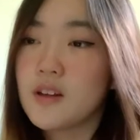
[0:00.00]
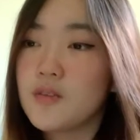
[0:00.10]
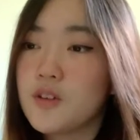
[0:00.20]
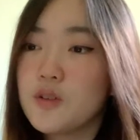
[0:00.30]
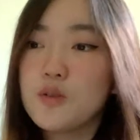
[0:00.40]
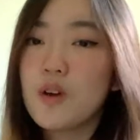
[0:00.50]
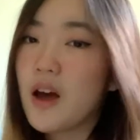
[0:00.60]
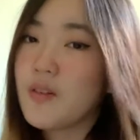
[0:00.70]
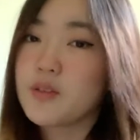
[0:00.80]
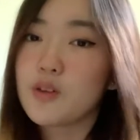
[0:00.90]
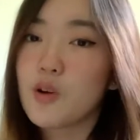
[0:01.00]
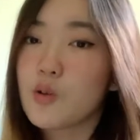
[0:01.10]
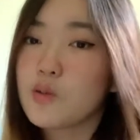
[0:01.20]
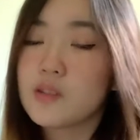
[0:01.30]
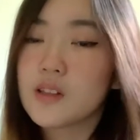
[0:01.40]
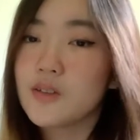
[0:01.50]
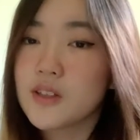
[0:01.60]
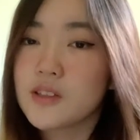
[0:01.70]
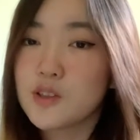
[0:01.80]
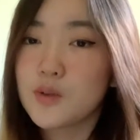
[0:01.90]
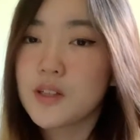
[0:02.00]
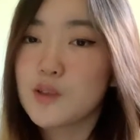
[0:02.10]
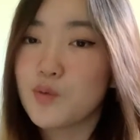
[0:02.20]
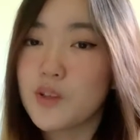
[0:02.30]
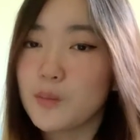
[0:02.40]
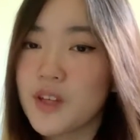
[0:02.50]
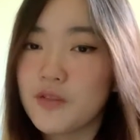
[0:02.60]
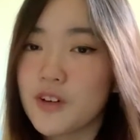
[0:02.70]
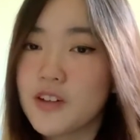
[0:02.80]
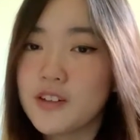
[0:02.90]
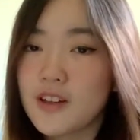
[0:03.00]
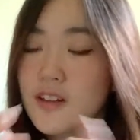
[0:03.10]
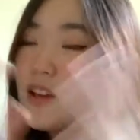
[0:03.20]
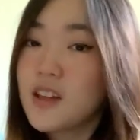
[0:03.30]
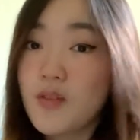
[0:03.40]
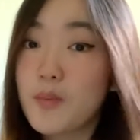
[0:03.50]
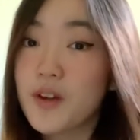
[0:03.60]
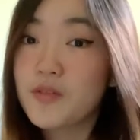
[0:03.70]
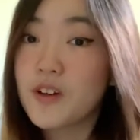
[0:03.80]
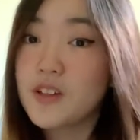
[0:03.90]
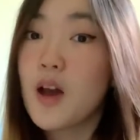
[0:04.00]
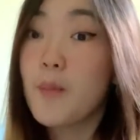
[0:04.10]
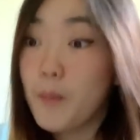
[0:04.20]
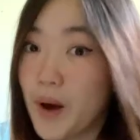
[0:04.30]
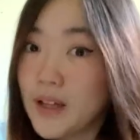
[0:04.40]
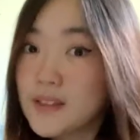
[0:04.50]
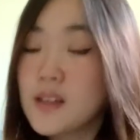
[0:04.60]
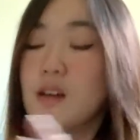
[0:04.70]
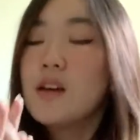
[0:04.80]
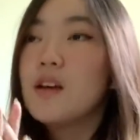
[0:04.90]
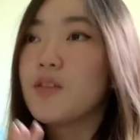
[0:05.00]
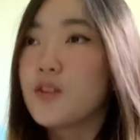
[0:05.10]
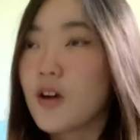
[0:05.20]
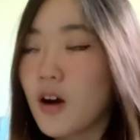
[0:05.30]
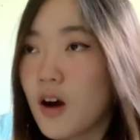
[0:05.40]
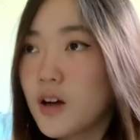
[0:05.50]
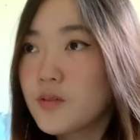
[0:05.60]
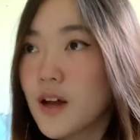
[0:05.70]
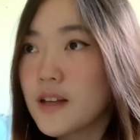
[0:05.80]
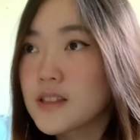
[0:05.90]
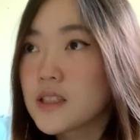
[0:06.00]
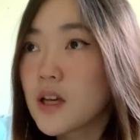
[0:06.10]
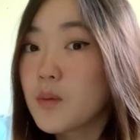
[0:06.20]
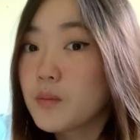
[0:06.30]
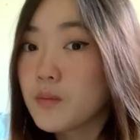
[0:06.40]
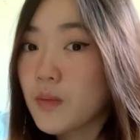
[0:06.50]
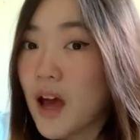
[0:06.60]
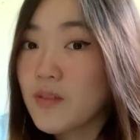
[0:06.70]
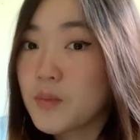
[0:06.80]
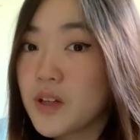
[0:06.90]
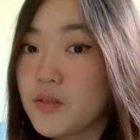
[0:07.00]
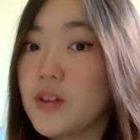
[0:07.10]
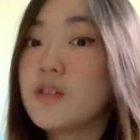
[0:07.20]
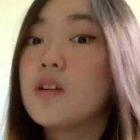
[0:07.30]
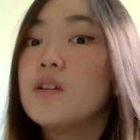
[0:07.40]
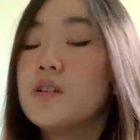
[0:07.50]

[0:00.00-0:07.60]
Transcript: If you have your own living situation with a big fridge, then you have a big fridge. But if you're on res, have a mini fridge.